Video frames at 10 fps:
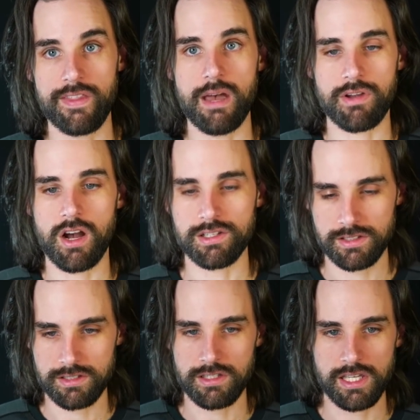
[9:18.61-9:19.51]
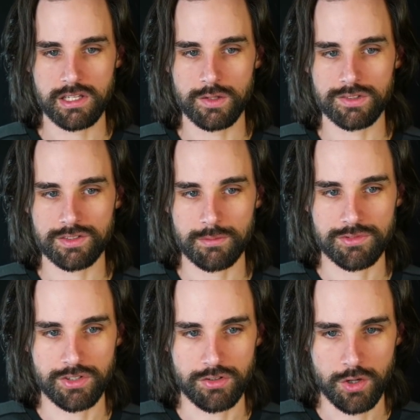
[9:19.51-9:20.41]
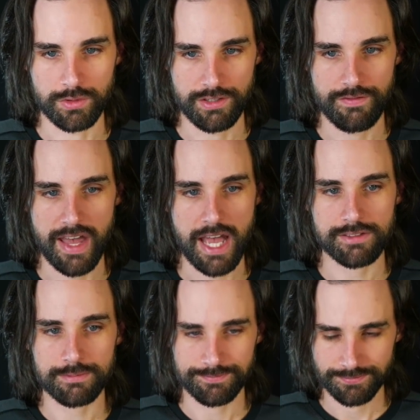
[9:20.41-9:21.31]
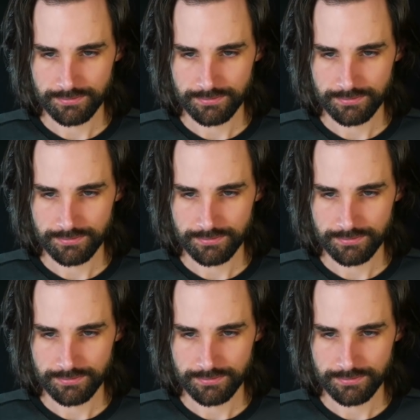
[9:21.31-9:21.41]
And that causes these ecosystems to grow really fast.